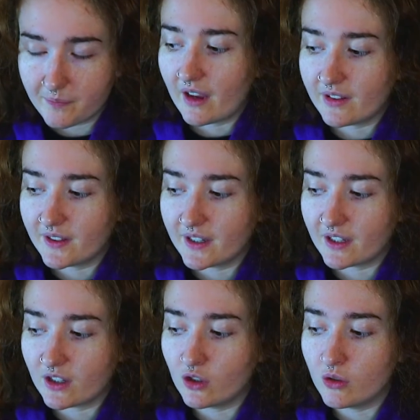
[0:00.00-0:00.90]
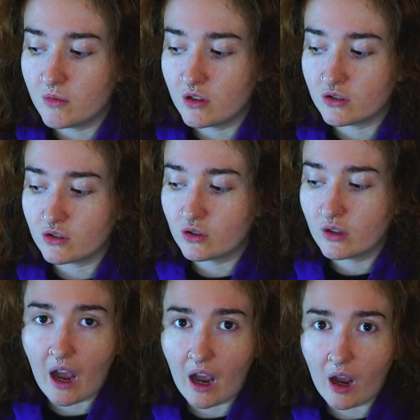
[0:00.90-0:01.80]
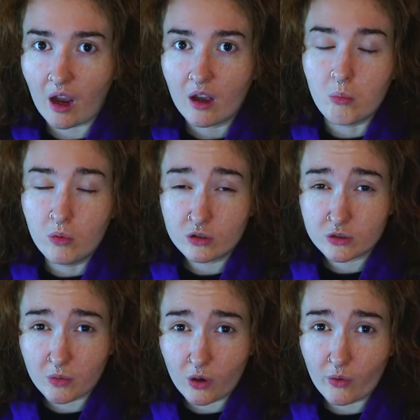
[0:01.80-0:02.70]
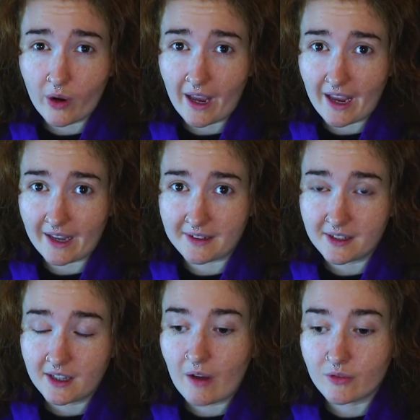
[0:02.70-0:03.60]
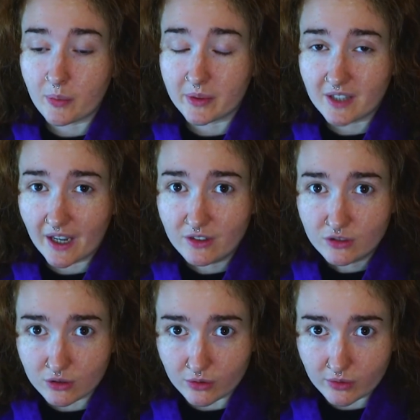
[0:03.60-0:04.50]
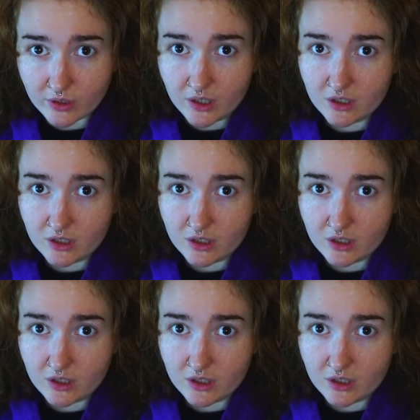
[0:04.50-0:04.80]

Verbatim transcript: I think humans are much more ahead, have the potential